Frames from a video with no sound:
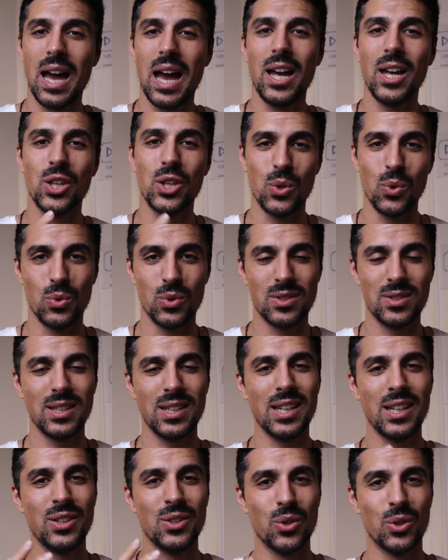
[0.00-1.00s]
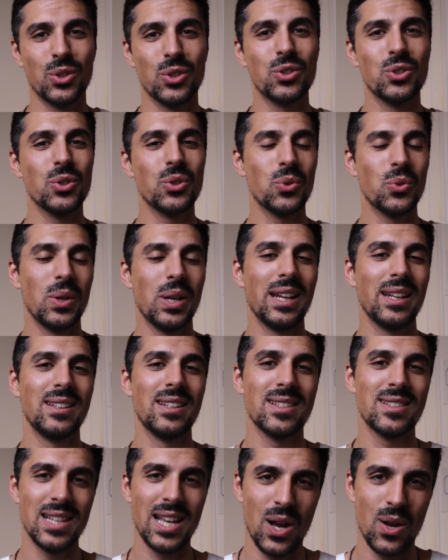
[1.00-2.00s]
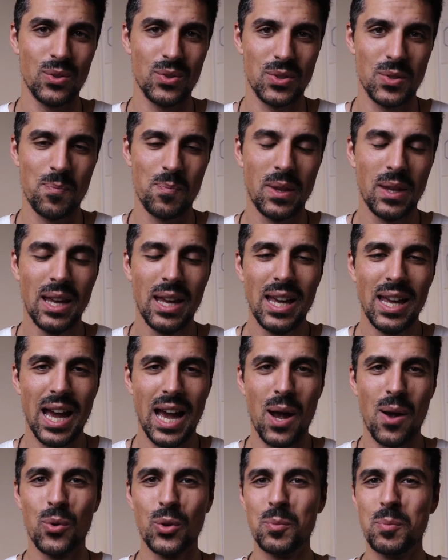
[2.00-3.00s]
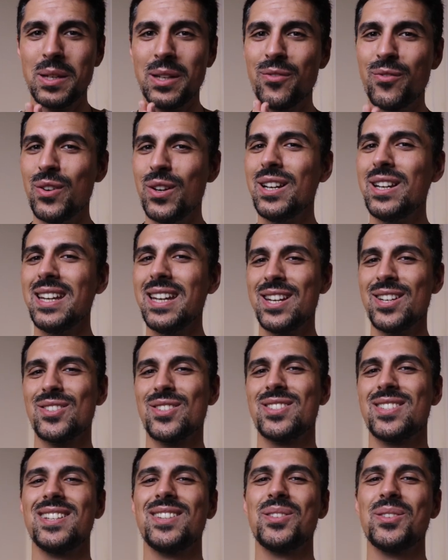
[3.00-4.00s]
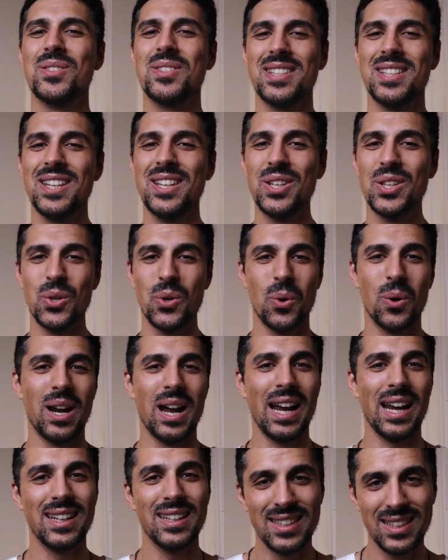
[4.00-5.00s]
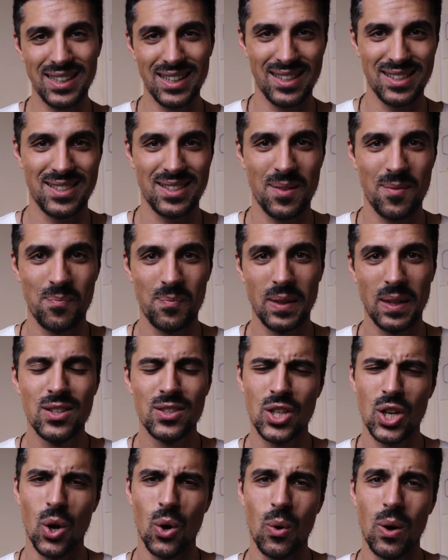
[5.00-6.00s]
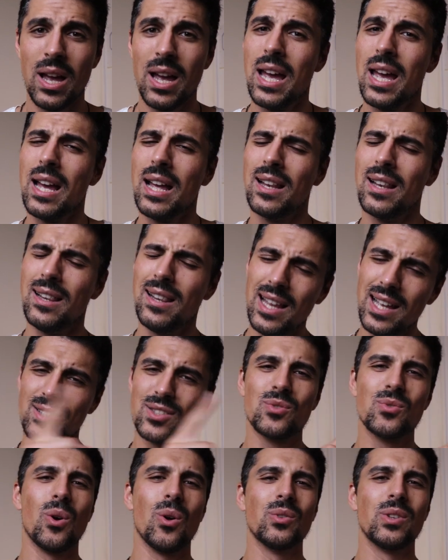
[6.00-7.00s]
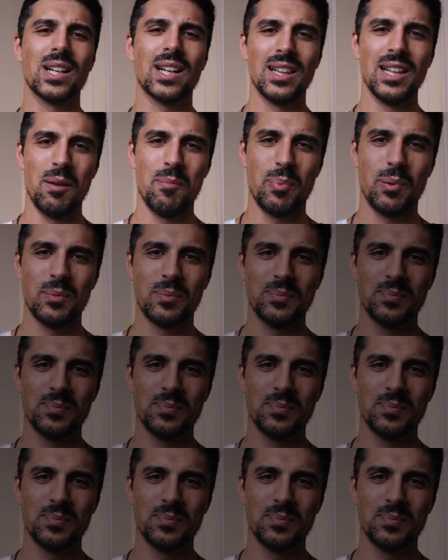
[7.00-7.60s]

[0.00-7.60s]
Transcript: I used in order to create the sounds. I will be really interested to see your ideas. So let's roll the clip.